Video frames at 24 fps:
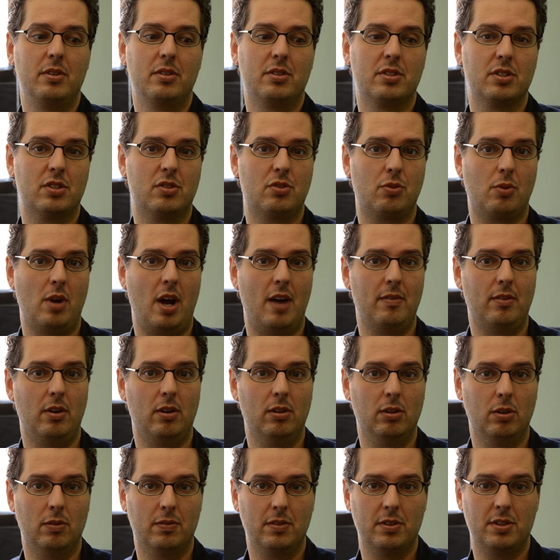just drive
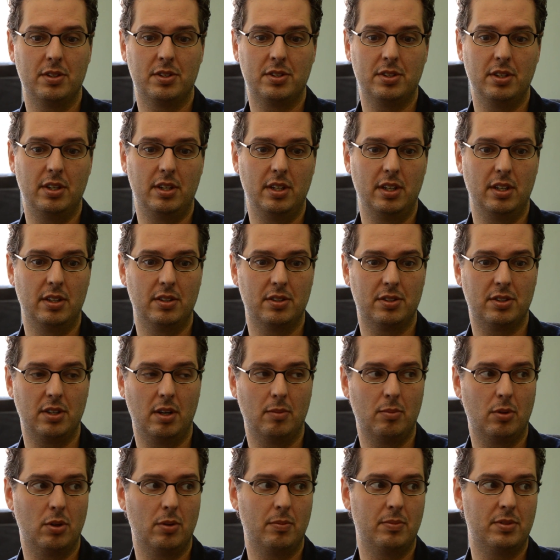all over the city and
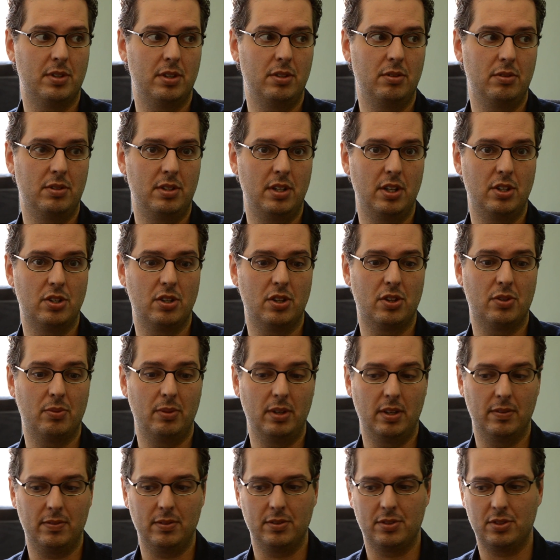suburbs and you teach at 3
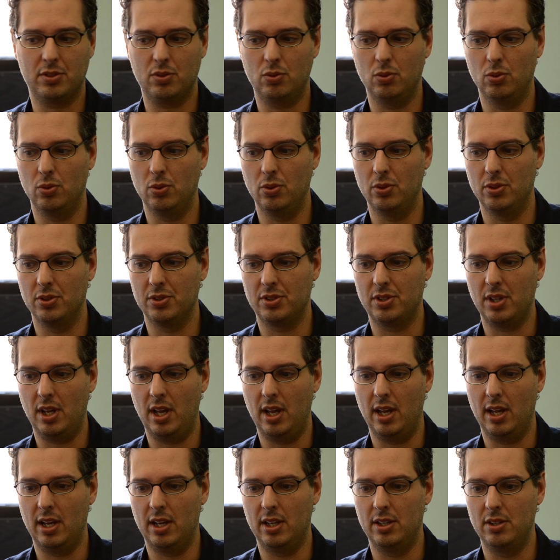different schools
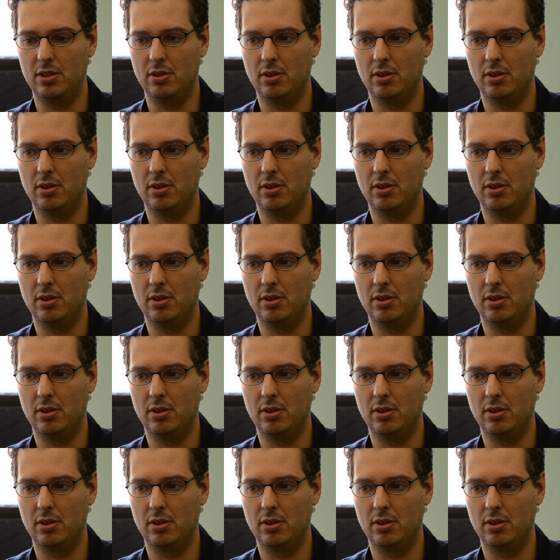and